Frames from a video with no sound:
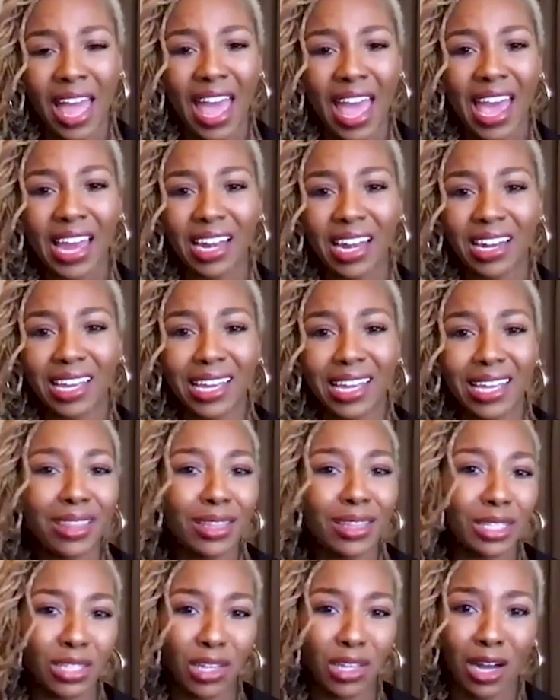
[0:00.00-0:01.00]
And in
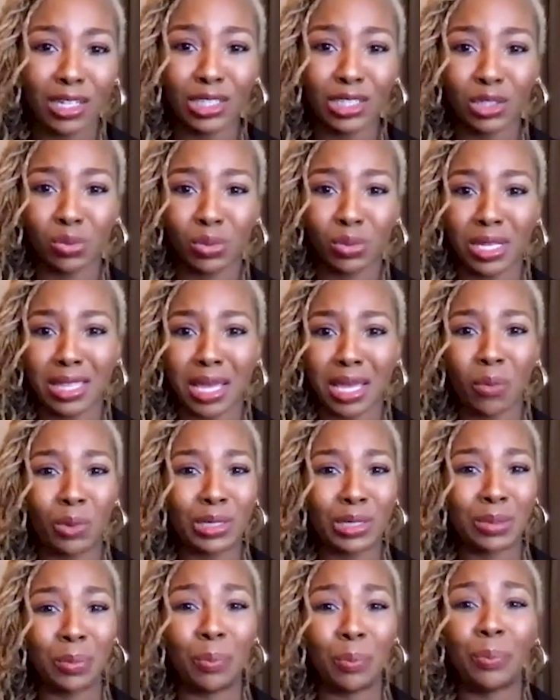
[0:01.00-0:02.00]
this country that
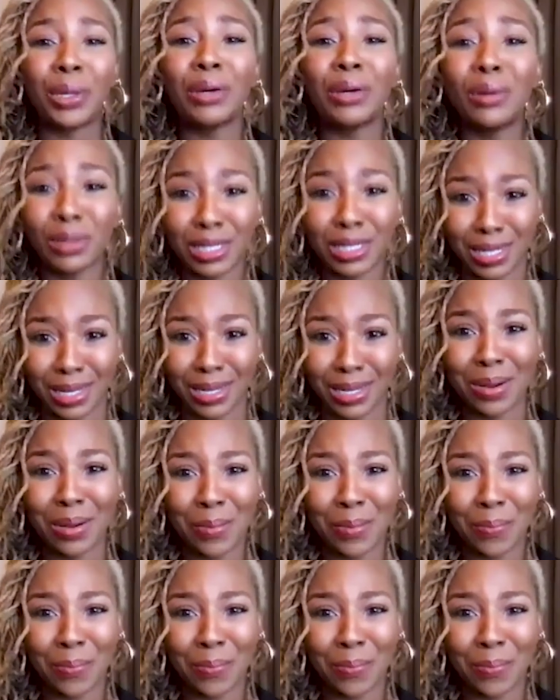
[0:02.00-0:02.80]
was built